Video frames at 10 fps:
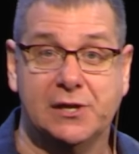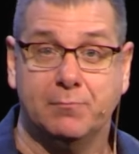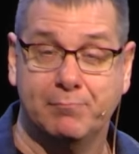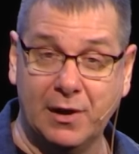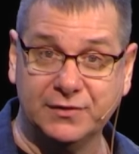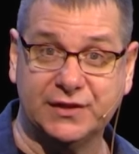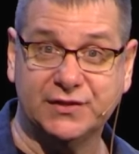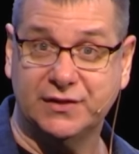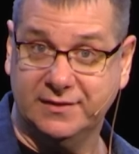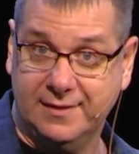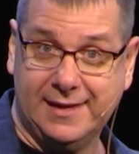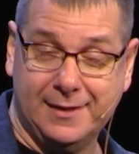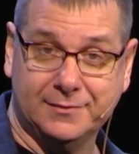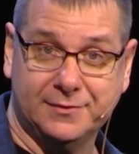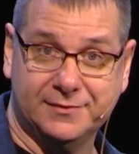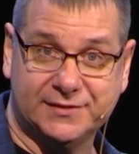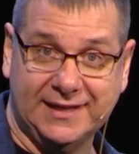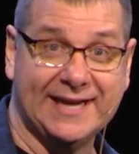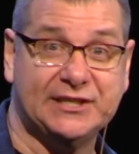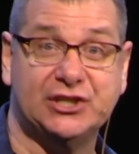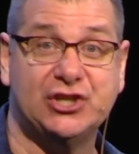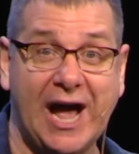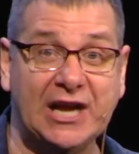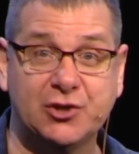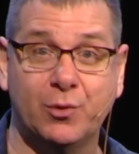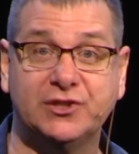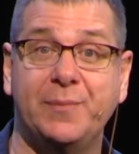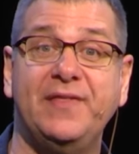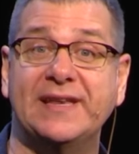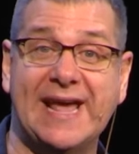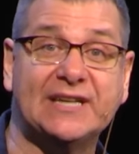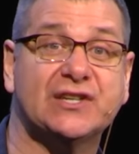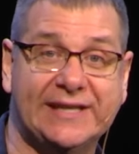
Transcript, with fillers: Moses selected Joshua to be the next